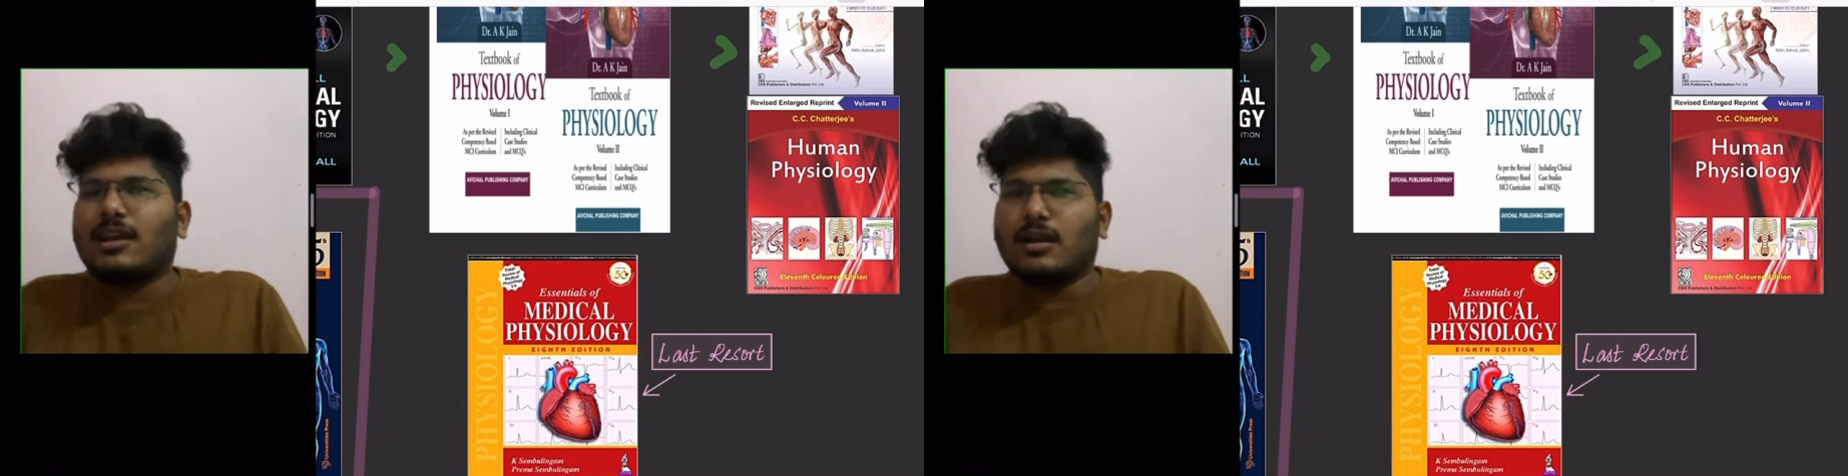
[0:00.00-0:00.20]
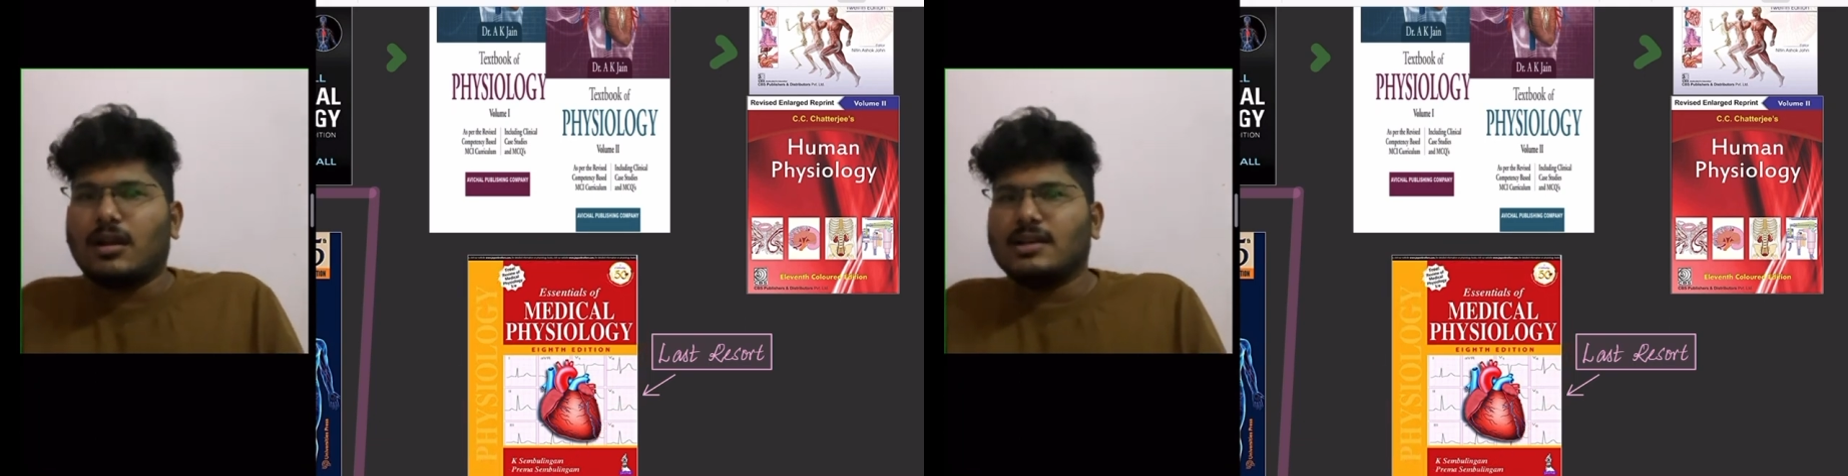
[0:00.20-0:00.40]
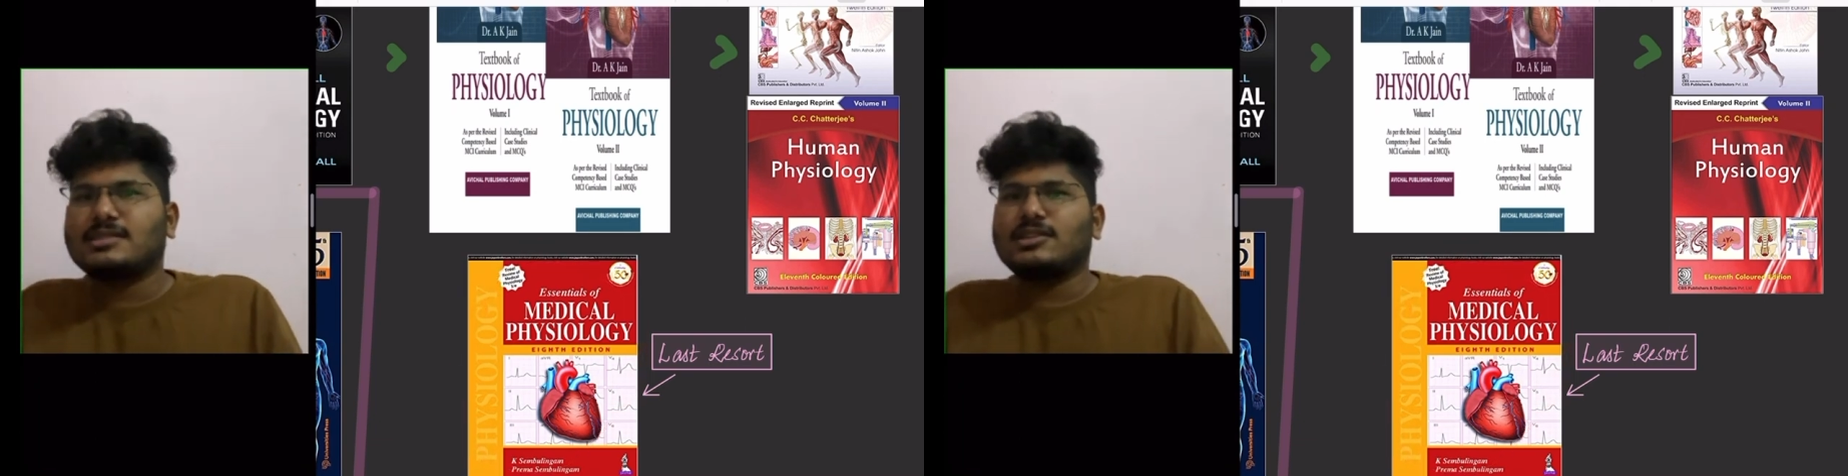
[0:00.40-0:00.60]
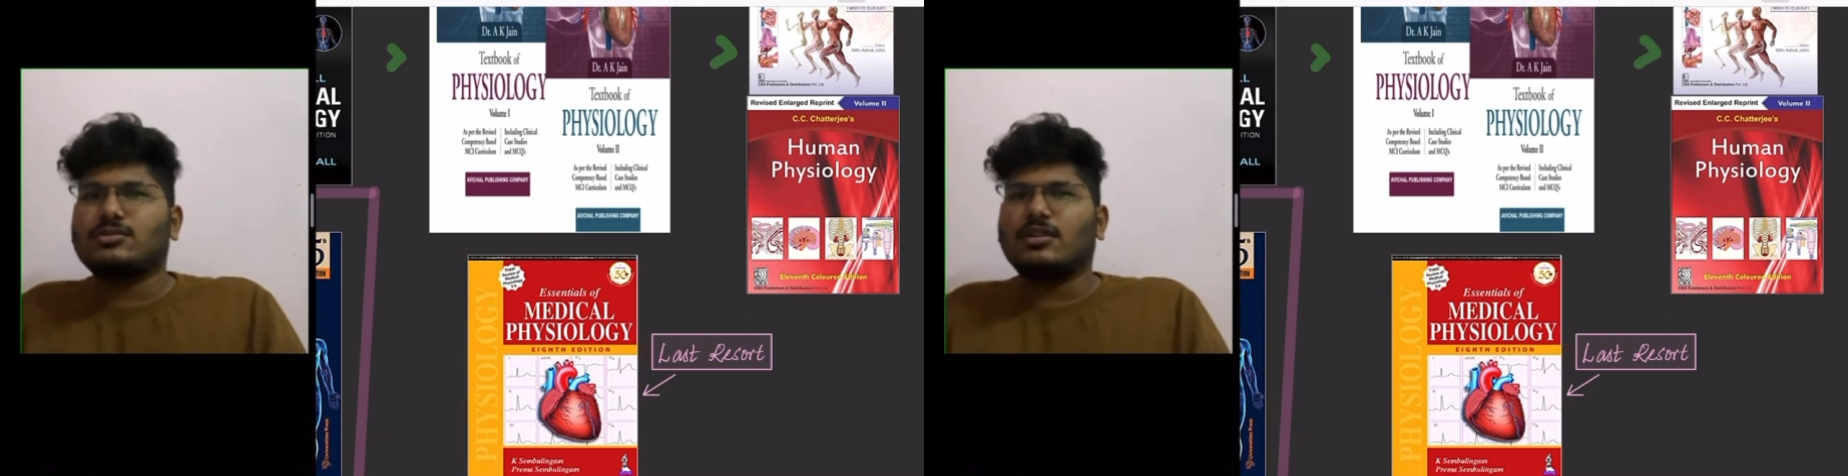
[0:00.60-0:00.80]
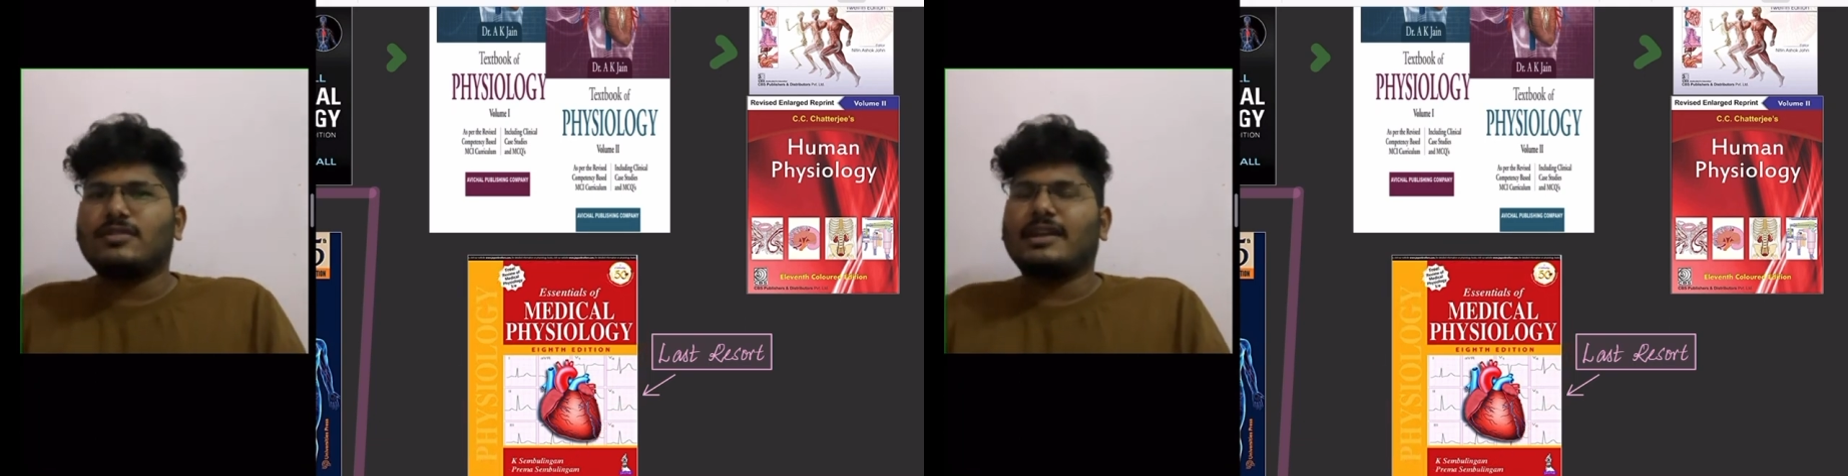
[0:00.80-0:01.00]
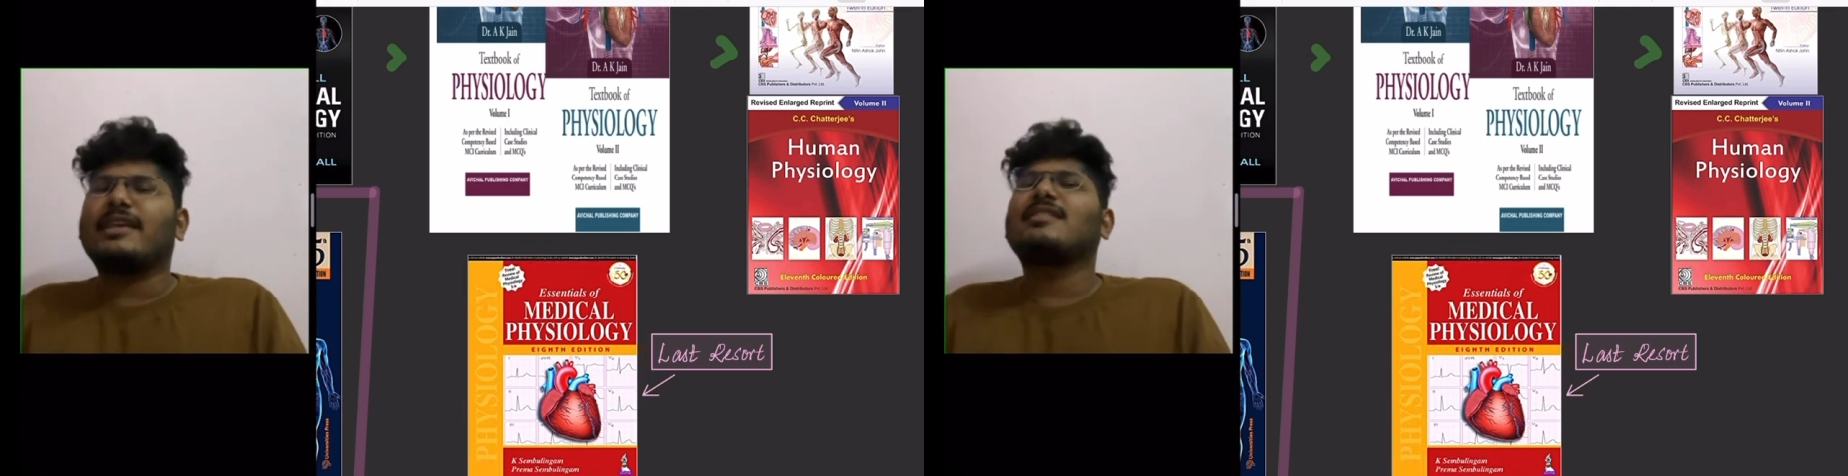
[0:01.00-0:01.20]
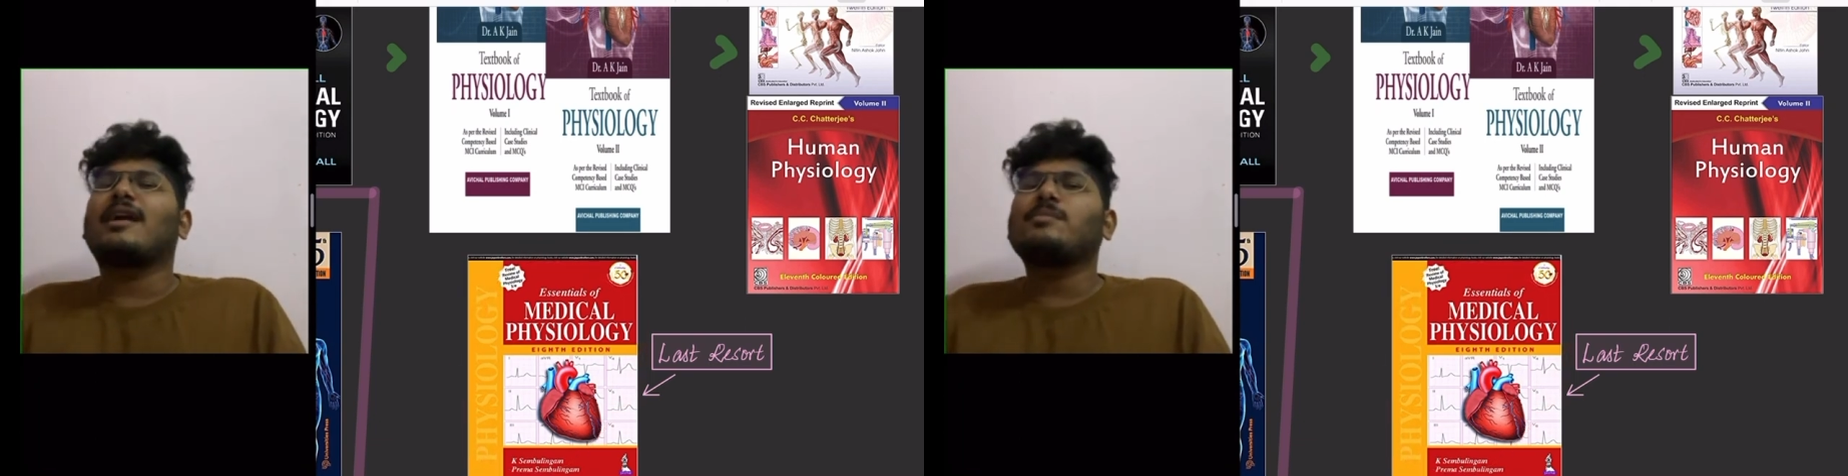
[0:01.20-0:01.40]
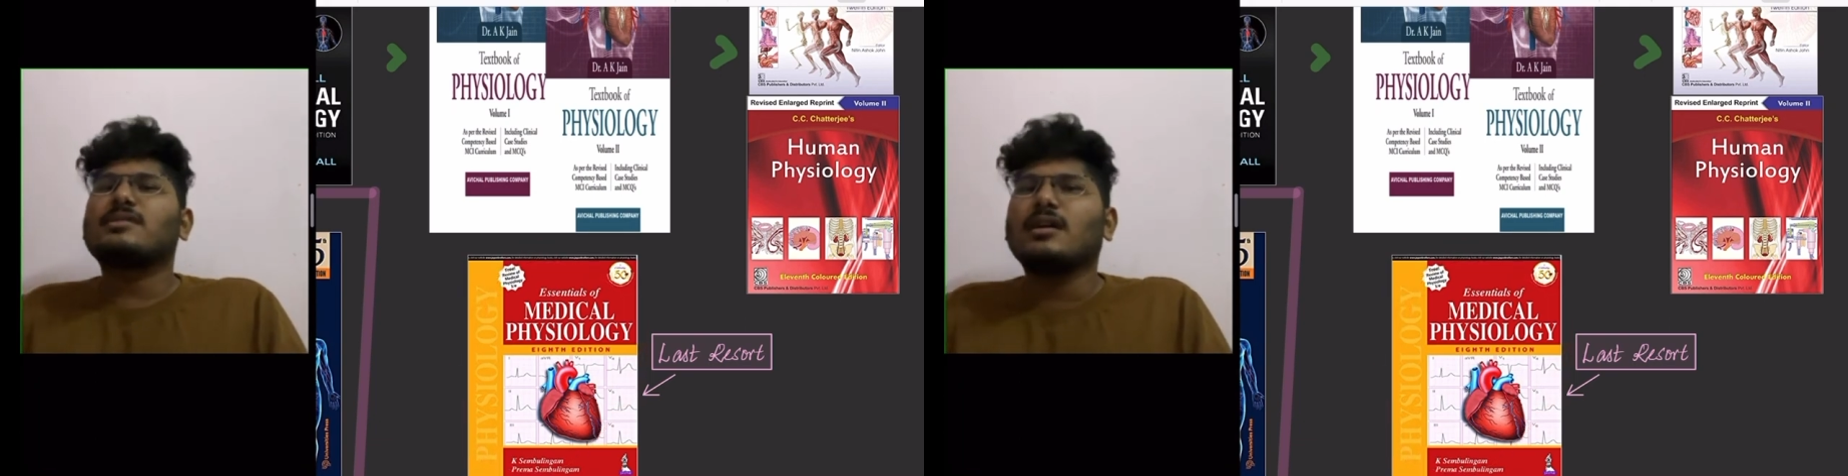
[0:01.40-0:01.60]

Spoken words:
a last resort for exams.